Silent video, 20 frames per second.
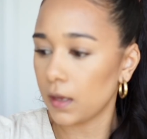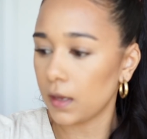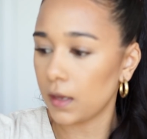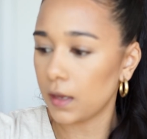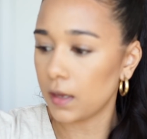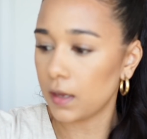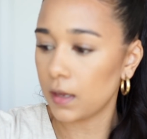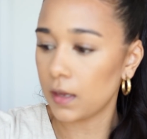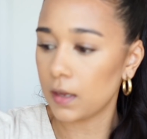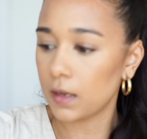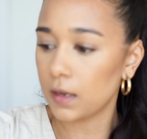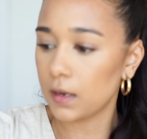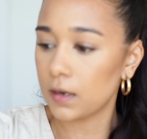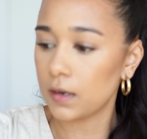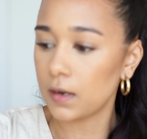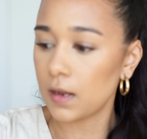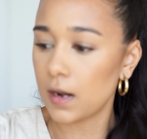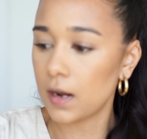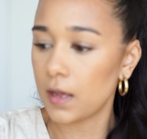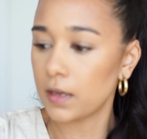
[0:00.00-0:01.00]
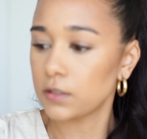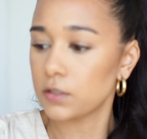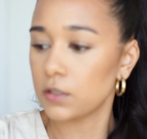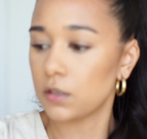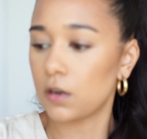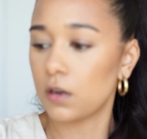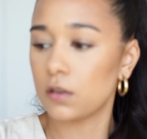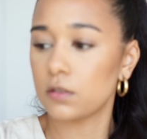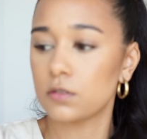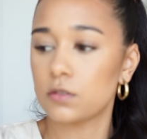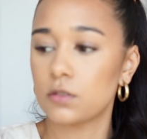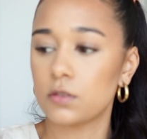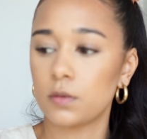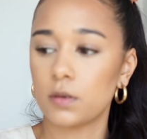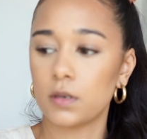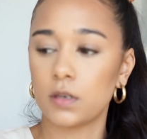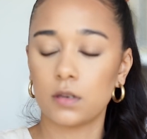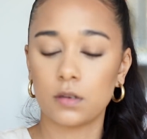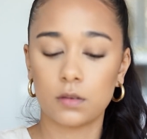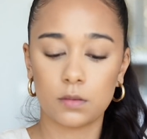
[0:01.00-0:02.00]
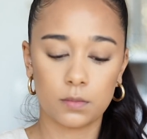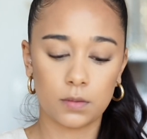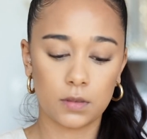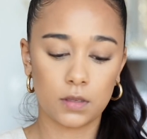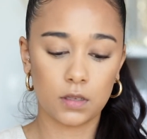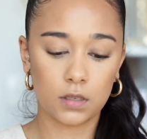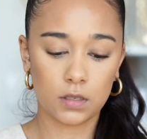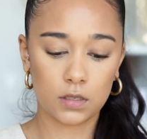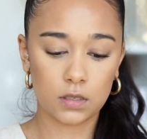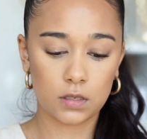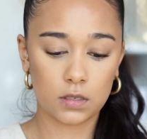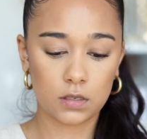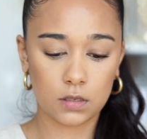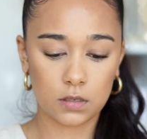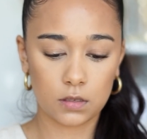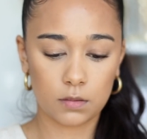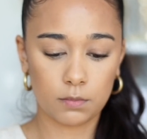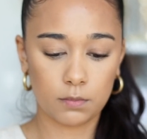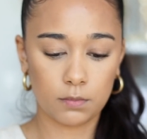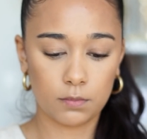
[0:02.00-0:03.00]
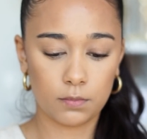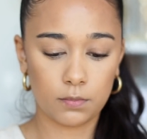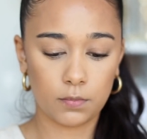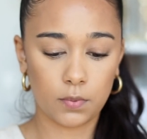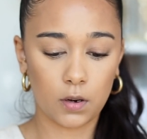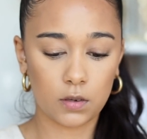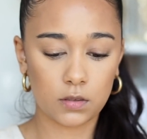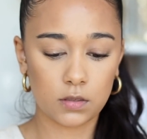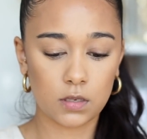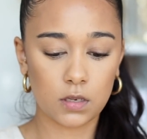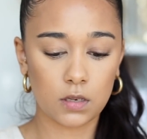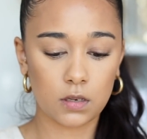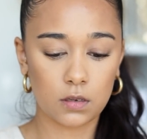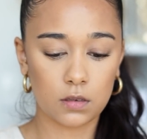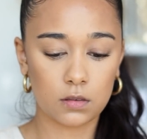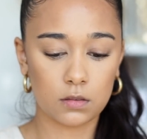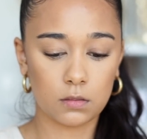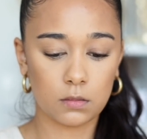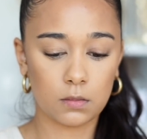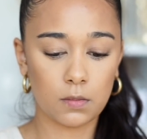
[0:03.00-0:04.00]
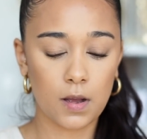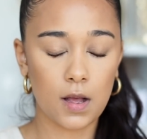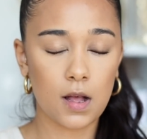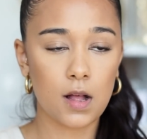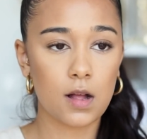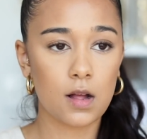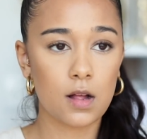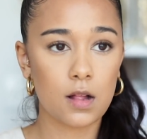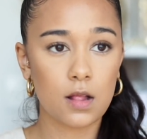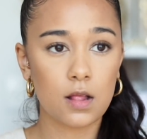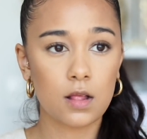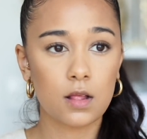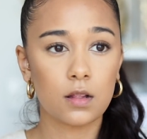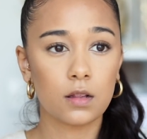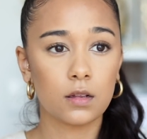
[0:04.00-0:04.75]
And I like to contour with this bronzer as well.